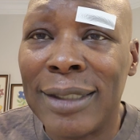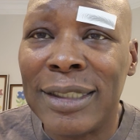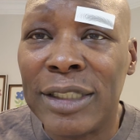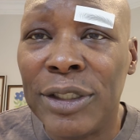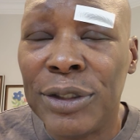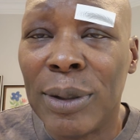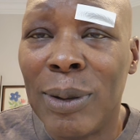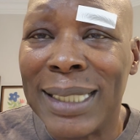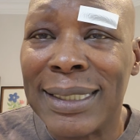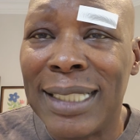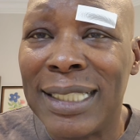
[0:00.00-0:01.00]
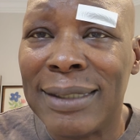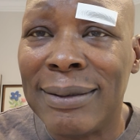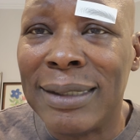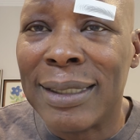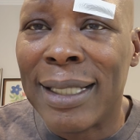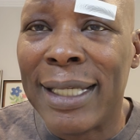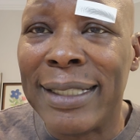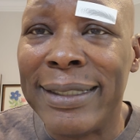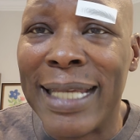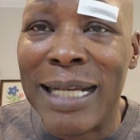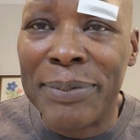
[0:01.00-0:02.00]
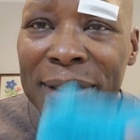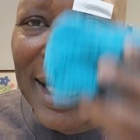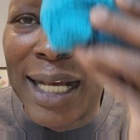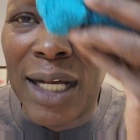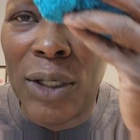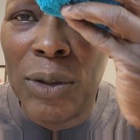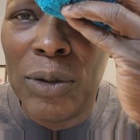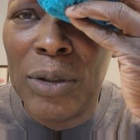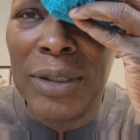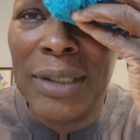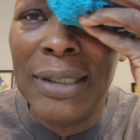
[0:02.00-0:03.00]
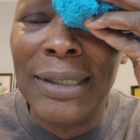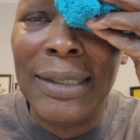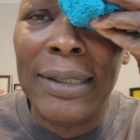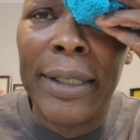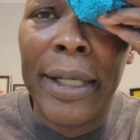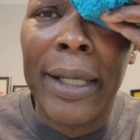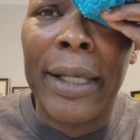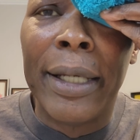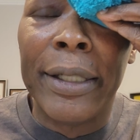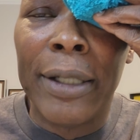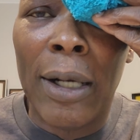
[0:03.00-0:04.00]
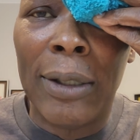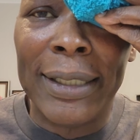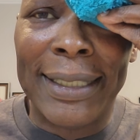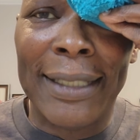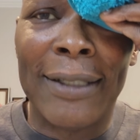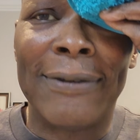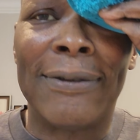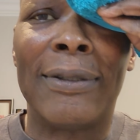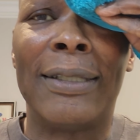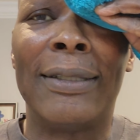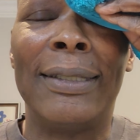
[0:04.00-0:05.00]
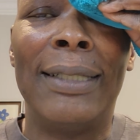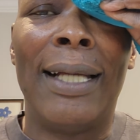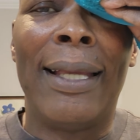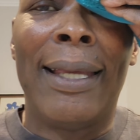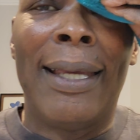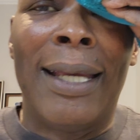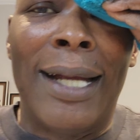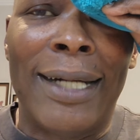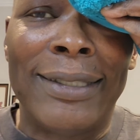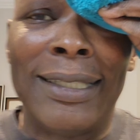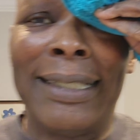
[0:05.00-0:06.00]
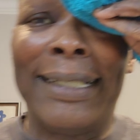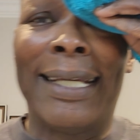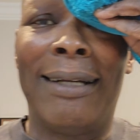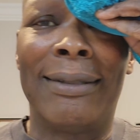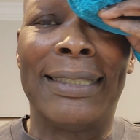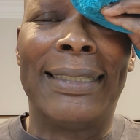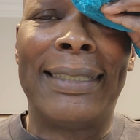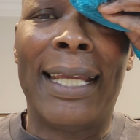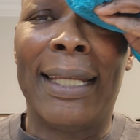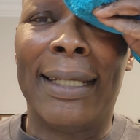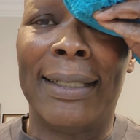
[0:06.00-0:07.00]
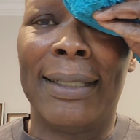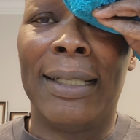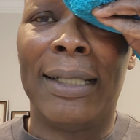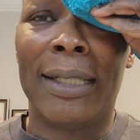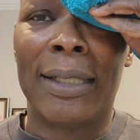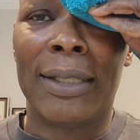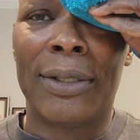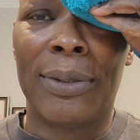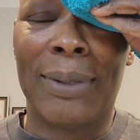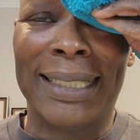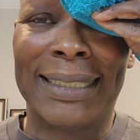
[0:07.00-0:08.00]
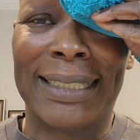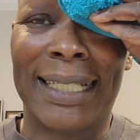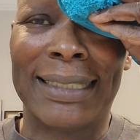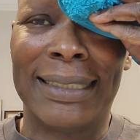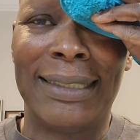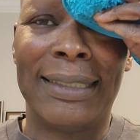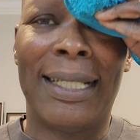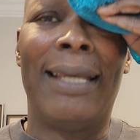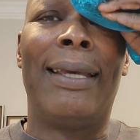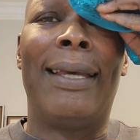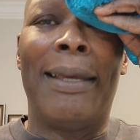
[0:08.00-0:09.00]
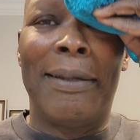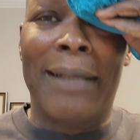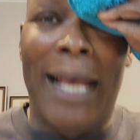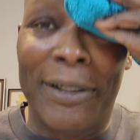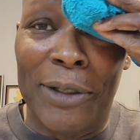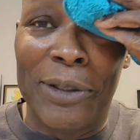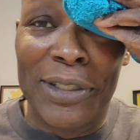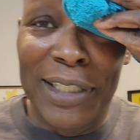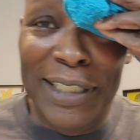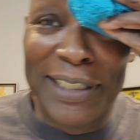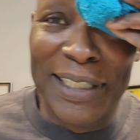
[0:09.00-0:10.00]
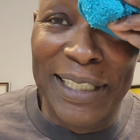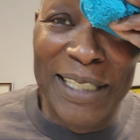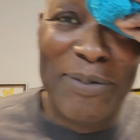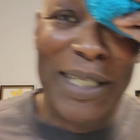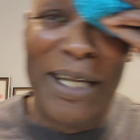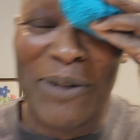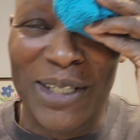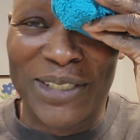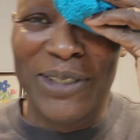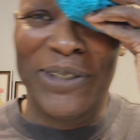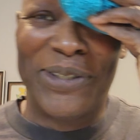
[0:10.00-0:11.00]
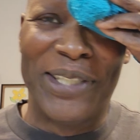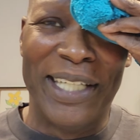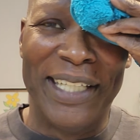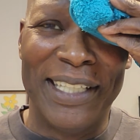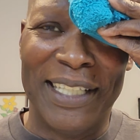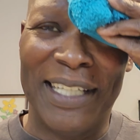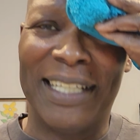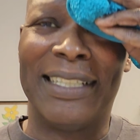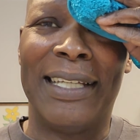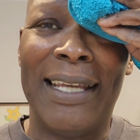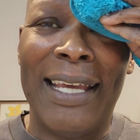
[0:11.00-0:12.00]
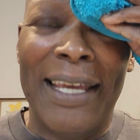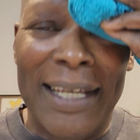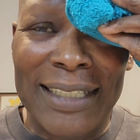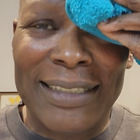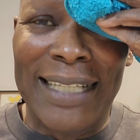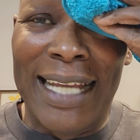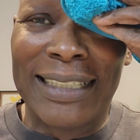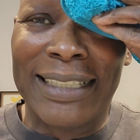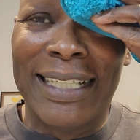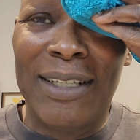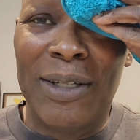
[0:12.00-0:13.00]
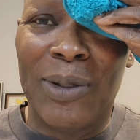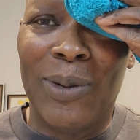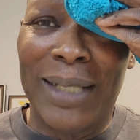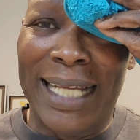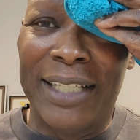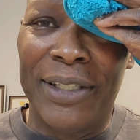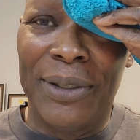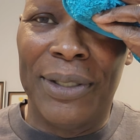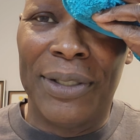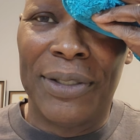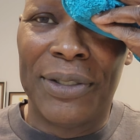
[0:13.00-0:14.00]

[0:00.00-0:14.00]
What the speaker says: just use a damp towel, and you hold it there for, I generally count to 10, 20 seconds. I know this looks silly, but I want you to see exactly what I do